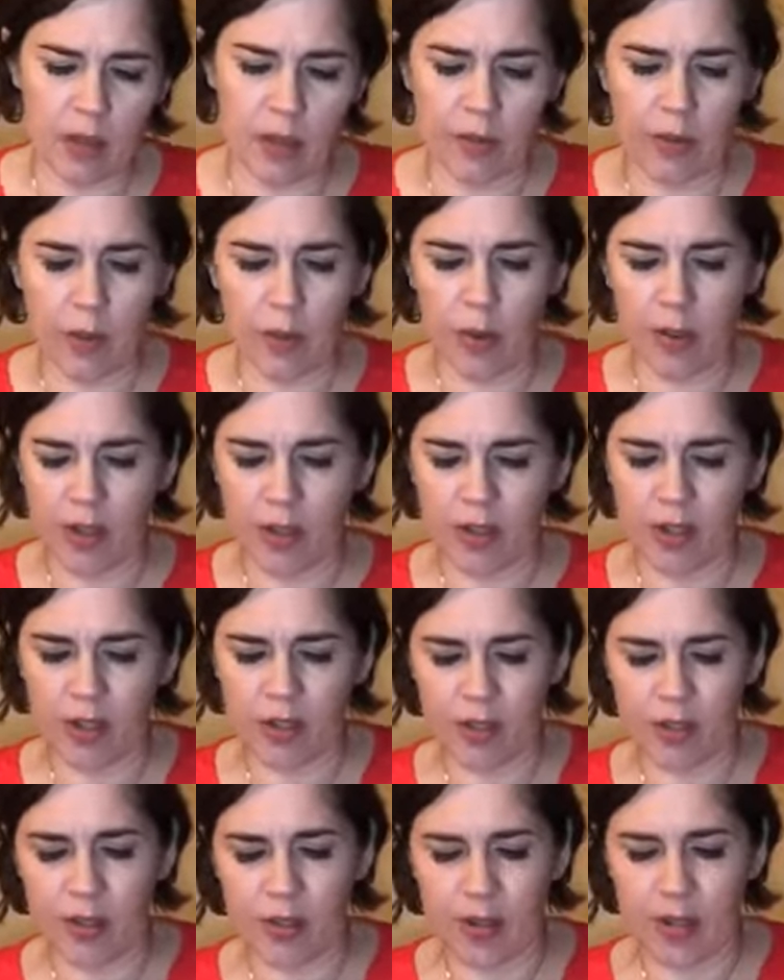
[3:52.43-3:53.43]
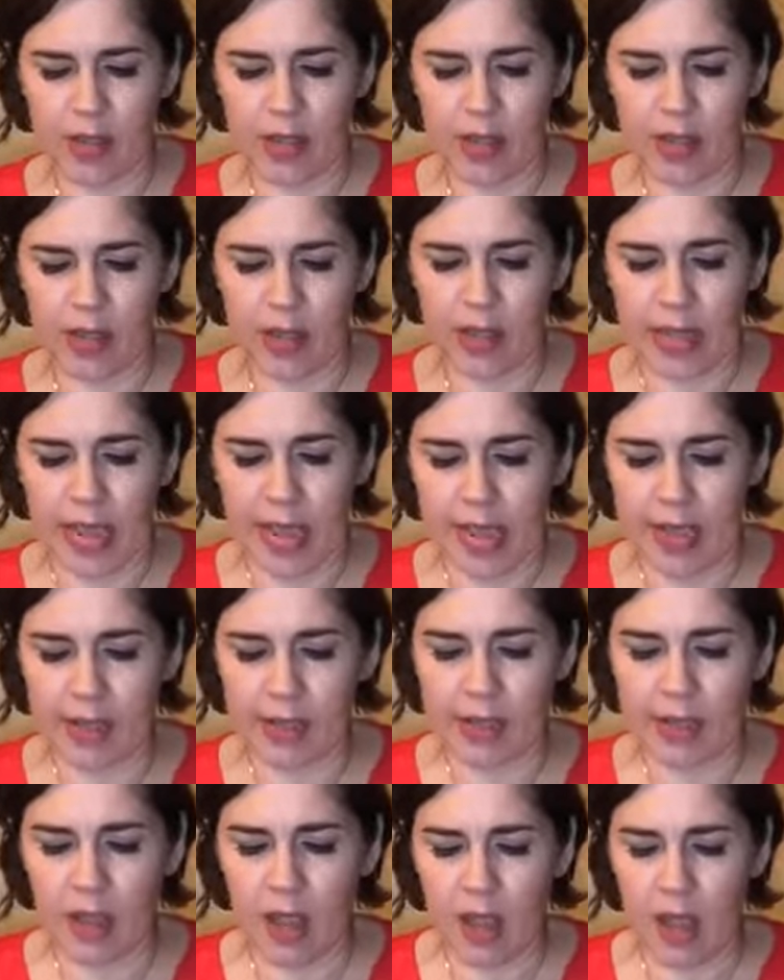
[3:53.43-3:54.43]
if you wanted to just use it like
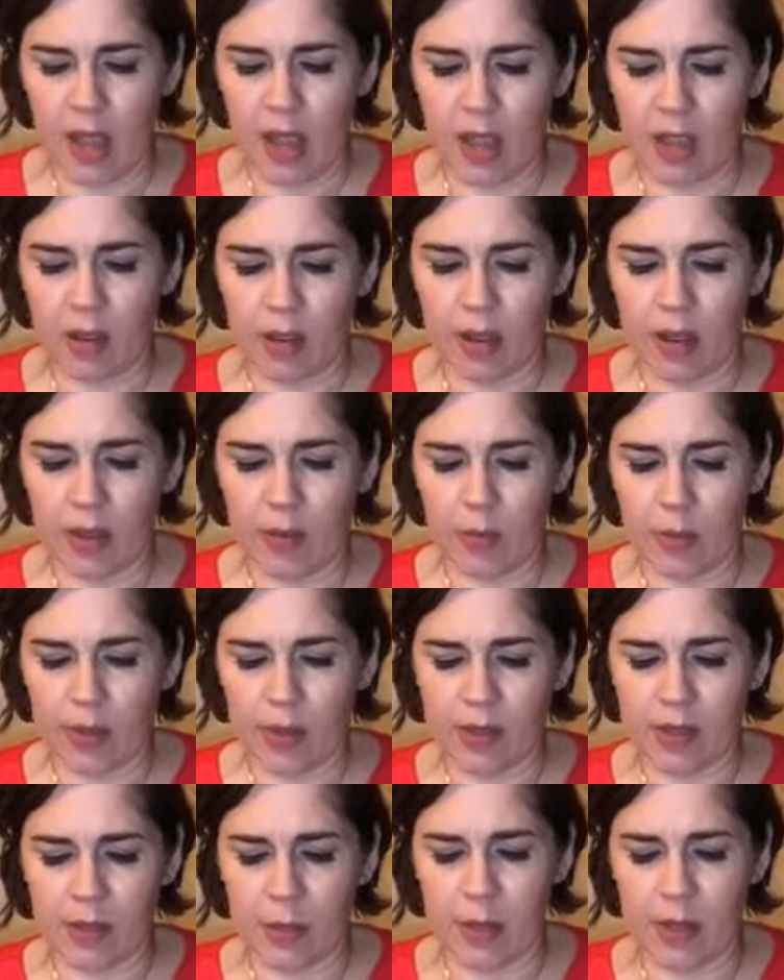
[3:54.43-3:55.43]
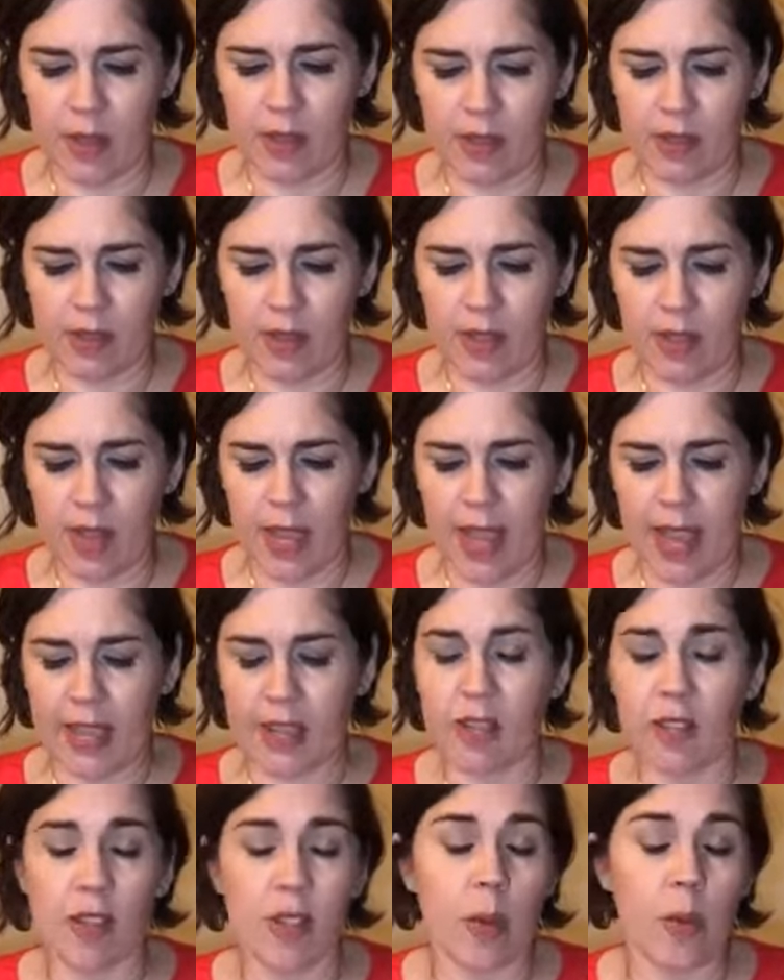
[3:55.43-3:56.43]
that, and put some of this at the
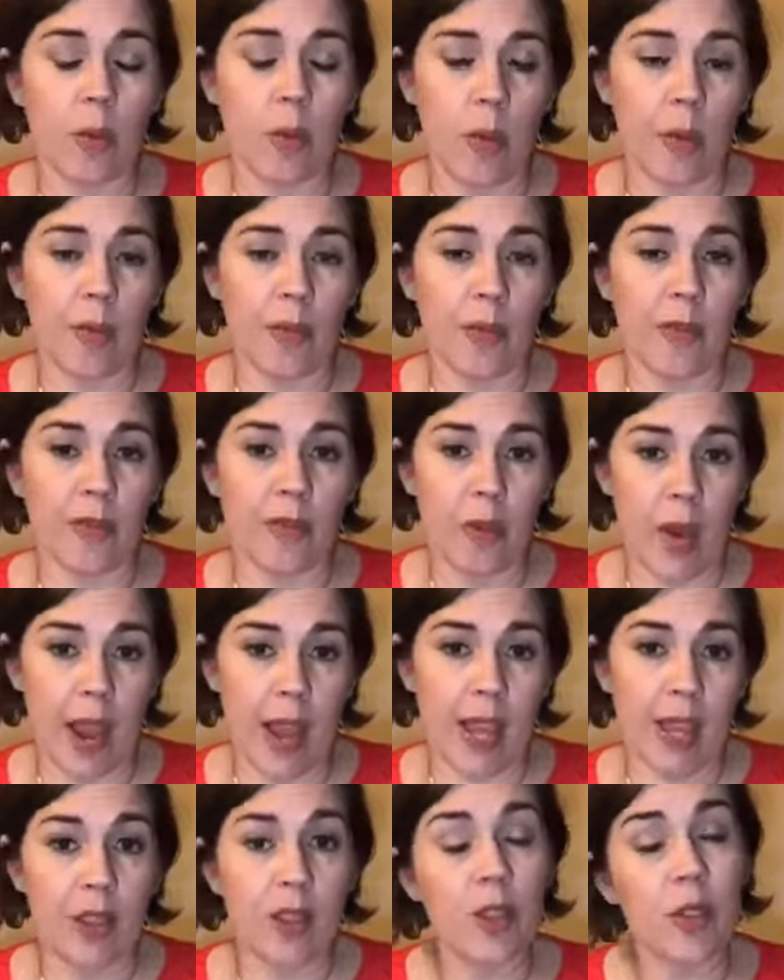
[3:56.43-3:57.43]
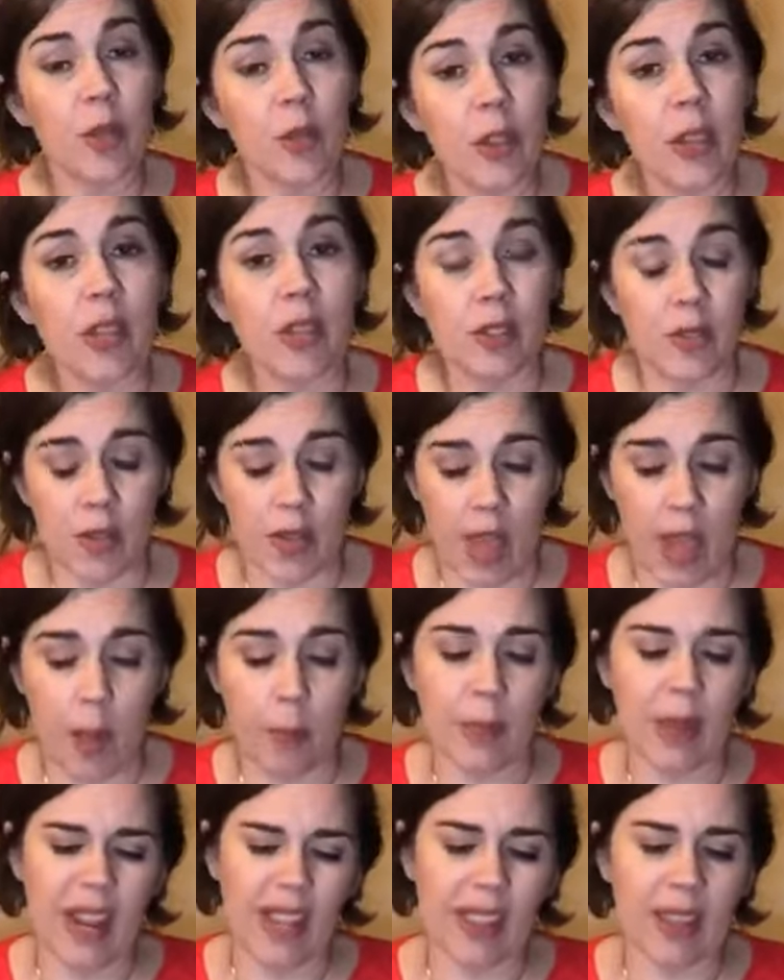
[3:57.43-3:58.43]
edge so it won't fray. You could do
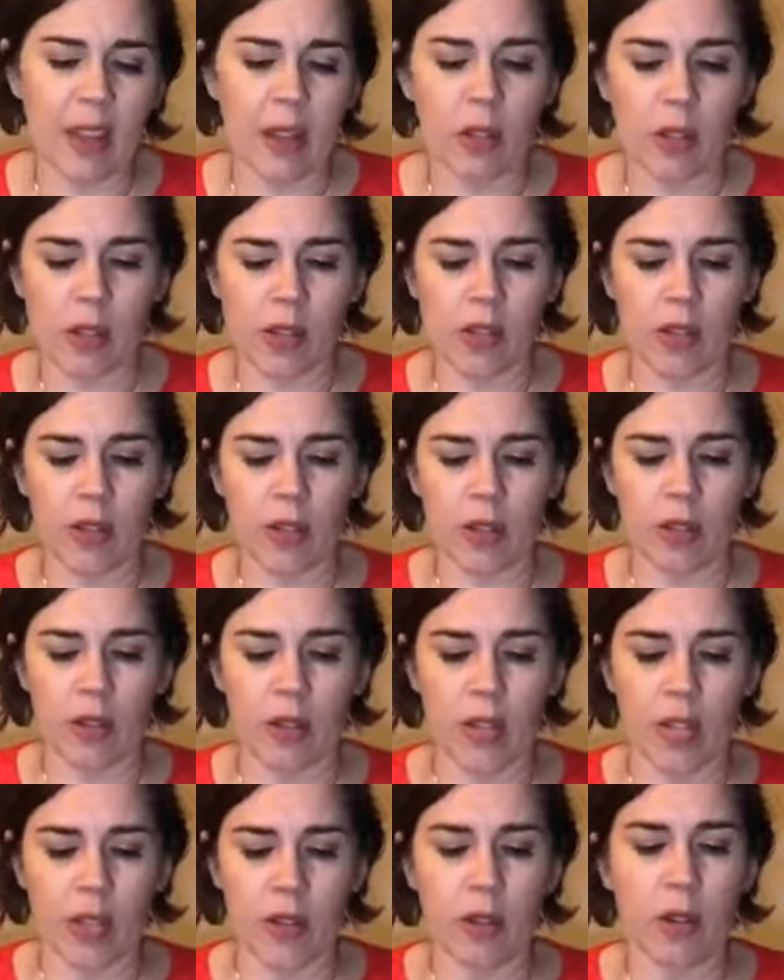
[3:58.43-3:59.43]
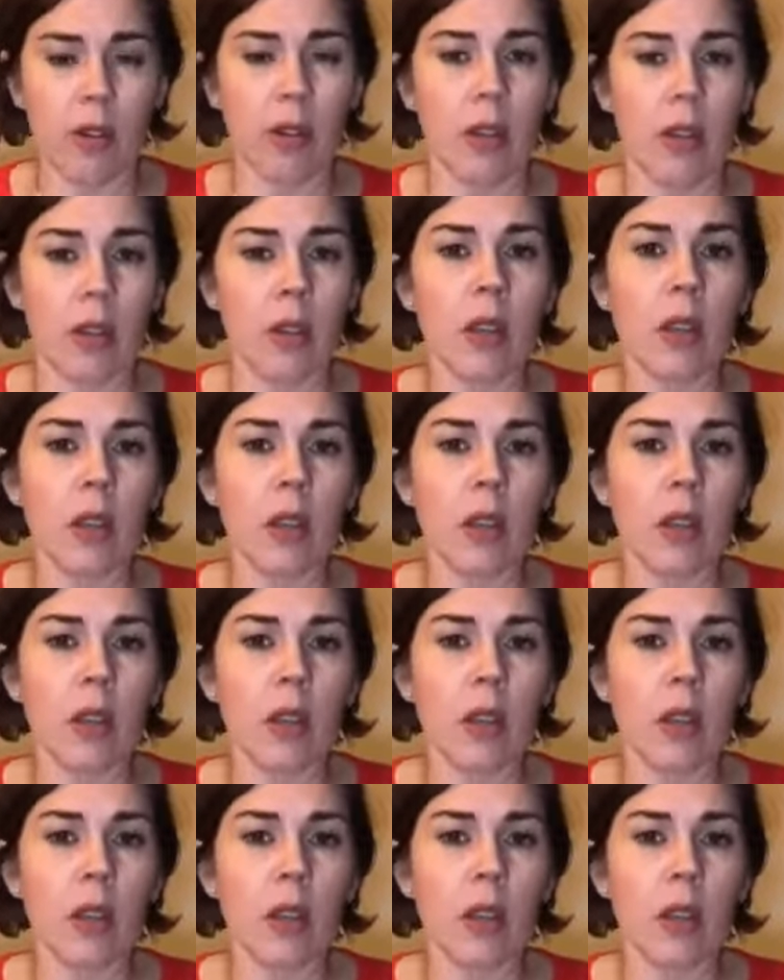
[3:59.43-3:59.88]
that, but I think it looks a little neater